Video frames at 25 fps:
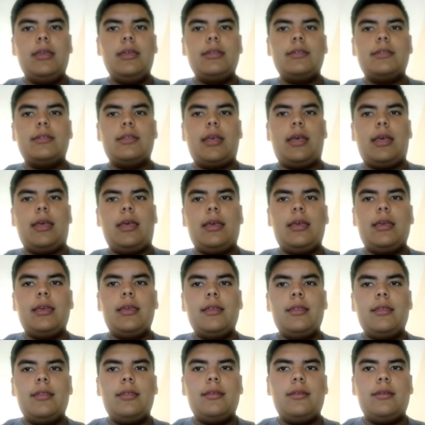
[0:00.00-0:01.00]
is
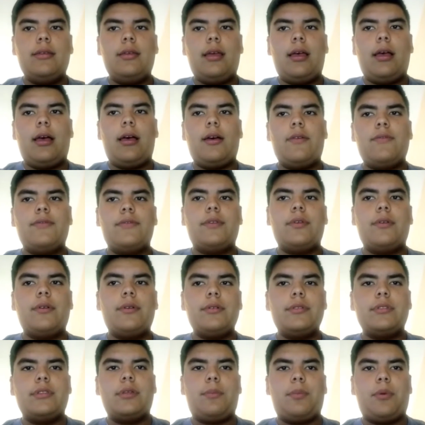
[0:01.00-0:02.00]
A
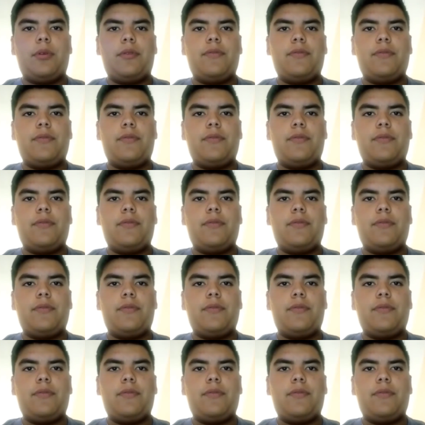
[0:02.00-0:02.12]
after the